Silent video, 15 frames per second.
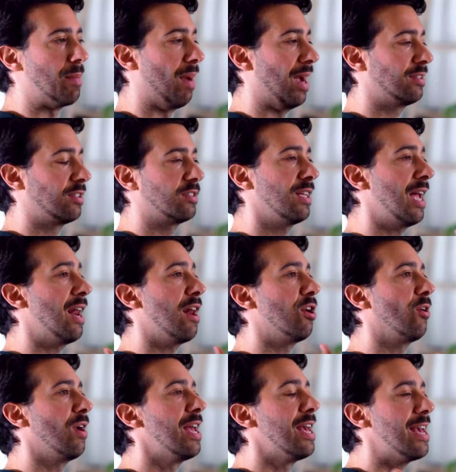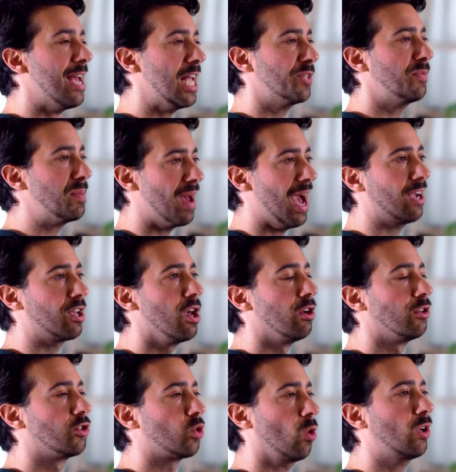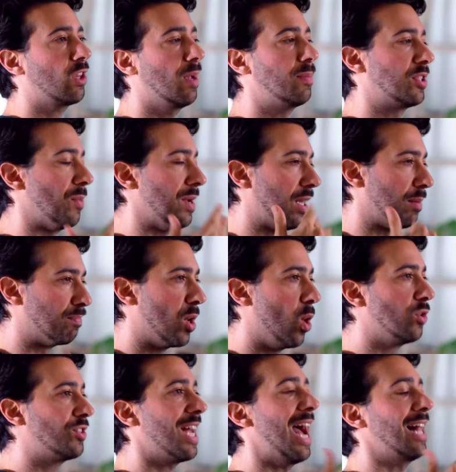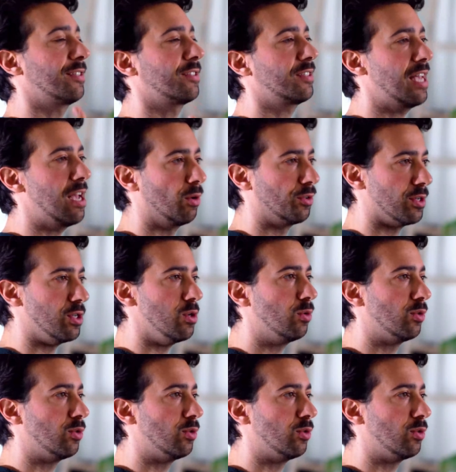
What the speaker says: and my assistant editor hands me back short clips that we can post at scale to